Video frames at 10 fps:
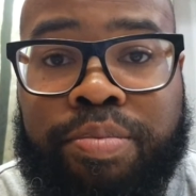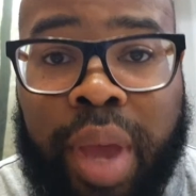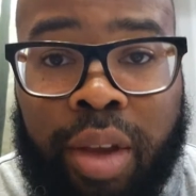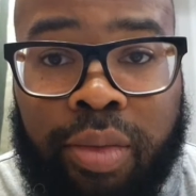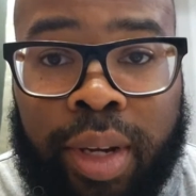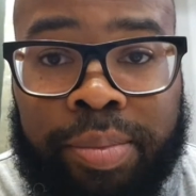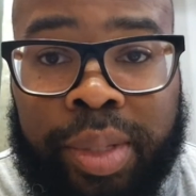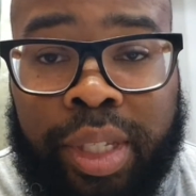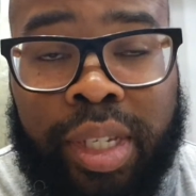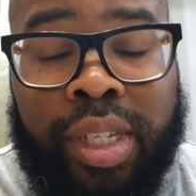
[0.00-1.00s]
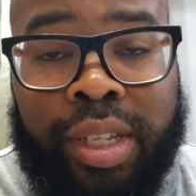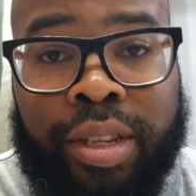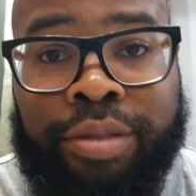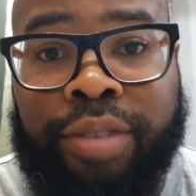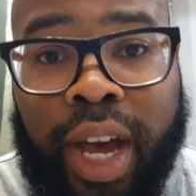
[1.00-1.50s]
Bankruptcies and
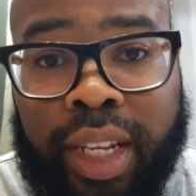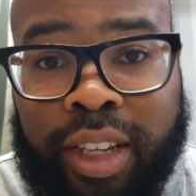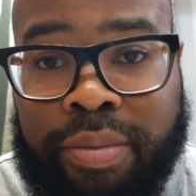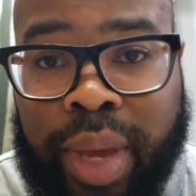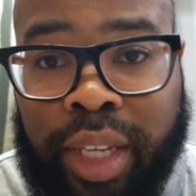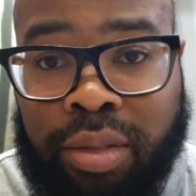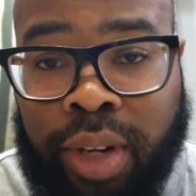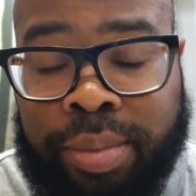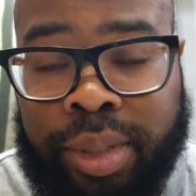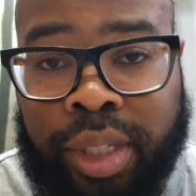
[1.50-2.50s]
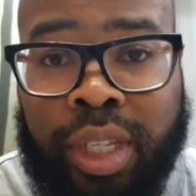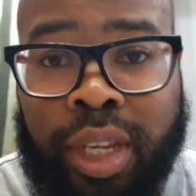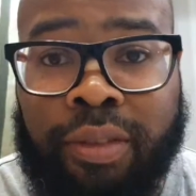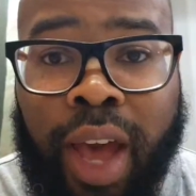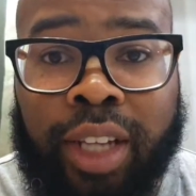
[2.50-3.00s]
the filing of bankruptcies
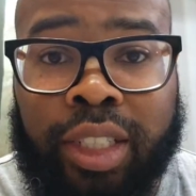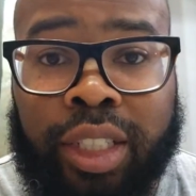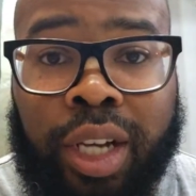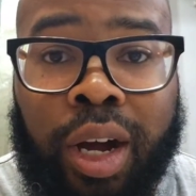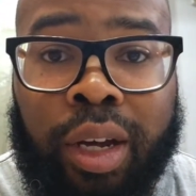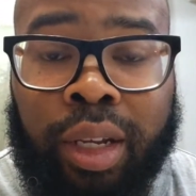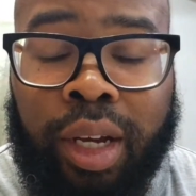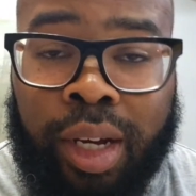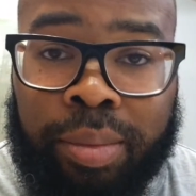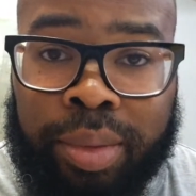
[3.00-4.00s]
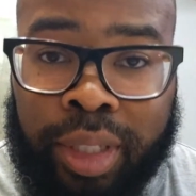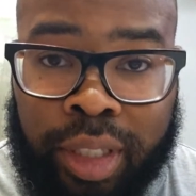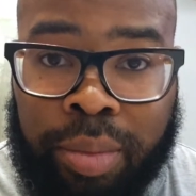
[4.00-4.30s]
have actually gone up since the